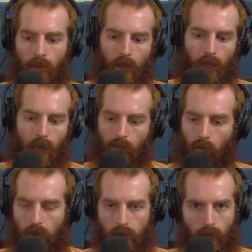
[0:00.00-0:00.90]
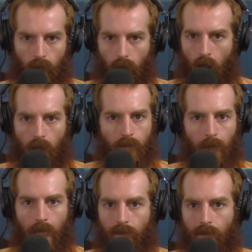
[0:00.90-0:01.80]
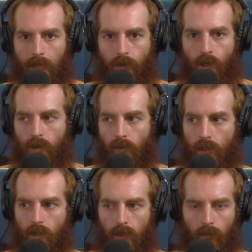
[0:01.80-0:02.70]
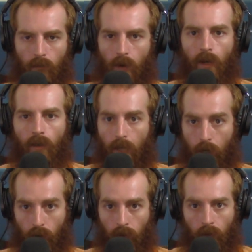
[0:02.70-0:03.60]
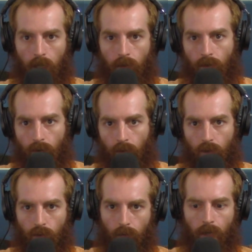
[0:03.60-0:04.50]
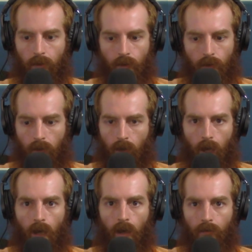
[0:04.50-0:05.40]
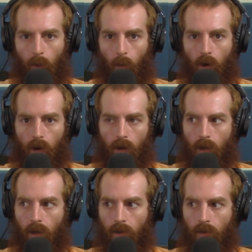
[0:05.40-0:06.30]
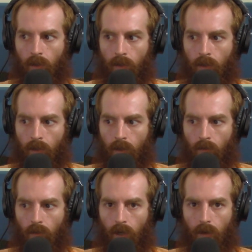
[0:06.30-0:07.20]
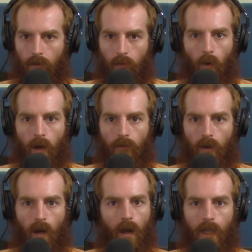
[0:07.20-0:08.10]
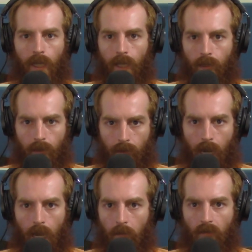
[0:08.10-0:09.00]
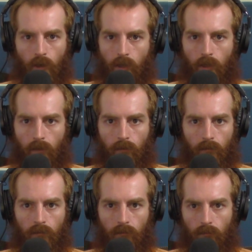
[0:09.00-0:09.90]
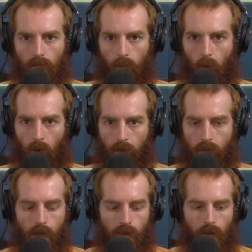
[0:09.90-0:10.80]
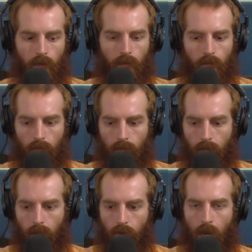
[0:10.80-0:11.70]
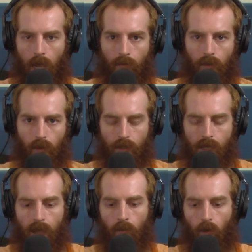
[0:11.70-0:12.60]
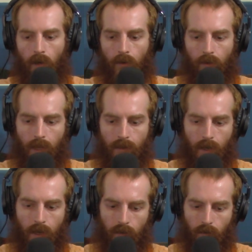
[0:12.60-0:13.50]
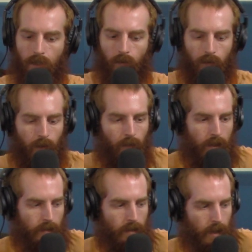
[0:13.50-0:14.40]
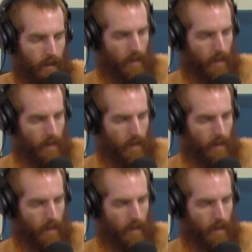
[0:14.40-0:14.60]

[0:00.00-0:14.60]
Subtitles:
And as far as the rods and baits, that's usually just regulation. It's usually just regulation of your of whatever hunting and game fishing organization that you have in your state, whatever they say is legal. So if they say